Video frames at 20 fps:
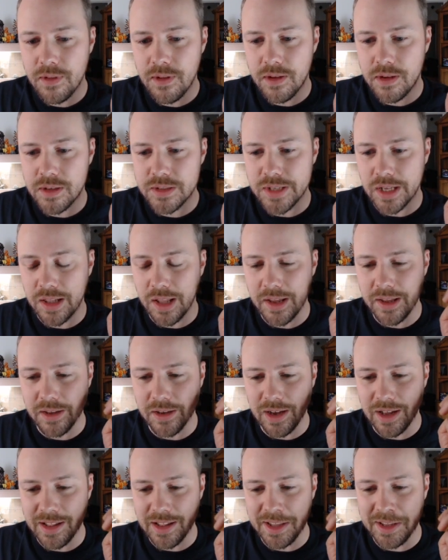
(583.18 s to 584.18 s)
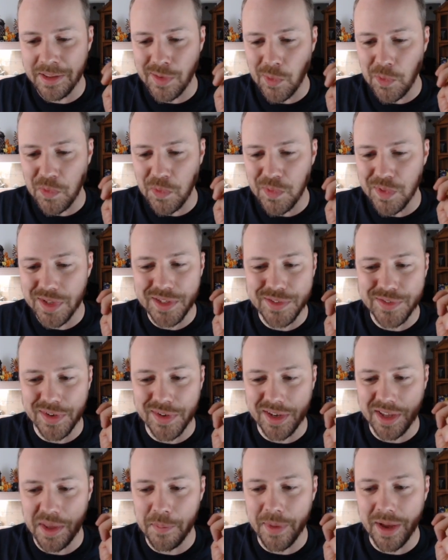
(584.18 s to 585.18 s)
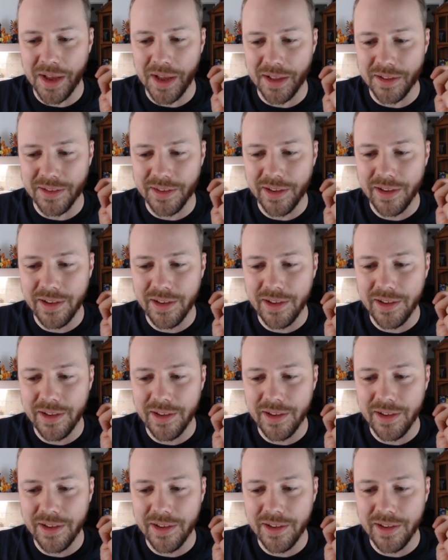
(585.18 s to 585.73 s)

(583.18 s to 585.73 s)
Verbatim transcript: Because I like I like all these fucking bands.